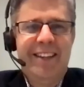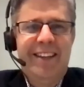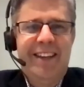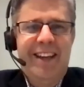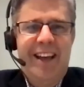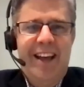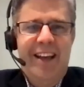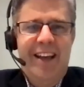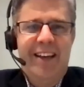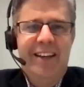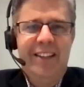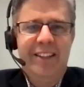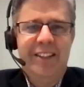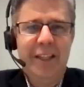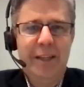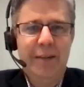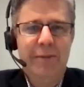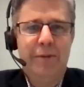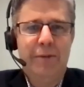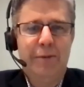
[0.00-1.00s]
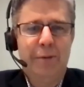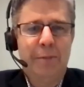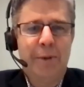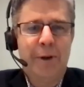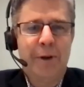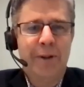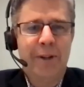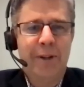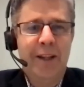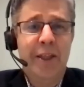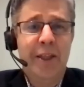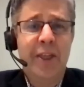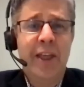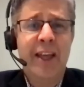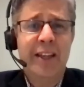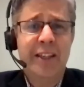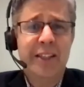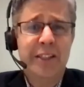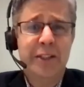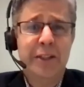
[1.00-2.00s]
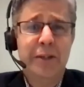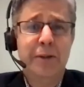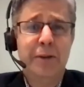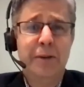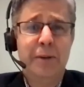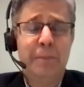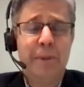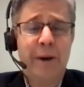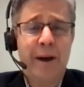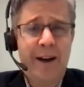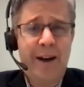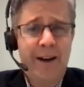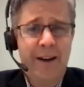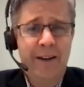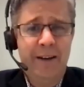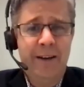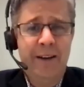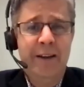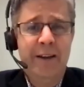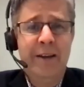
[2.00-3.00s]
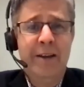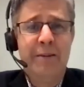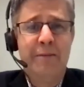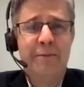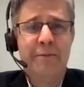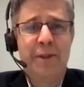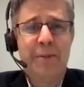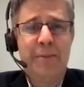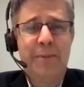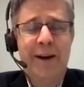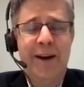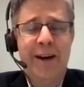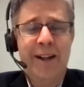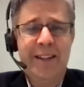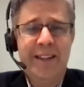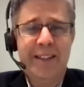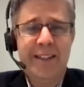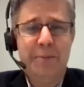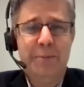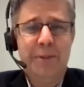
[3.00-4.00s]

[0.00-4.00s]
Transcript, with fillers: and achieve it remotely, thanks to, in part, for the part that some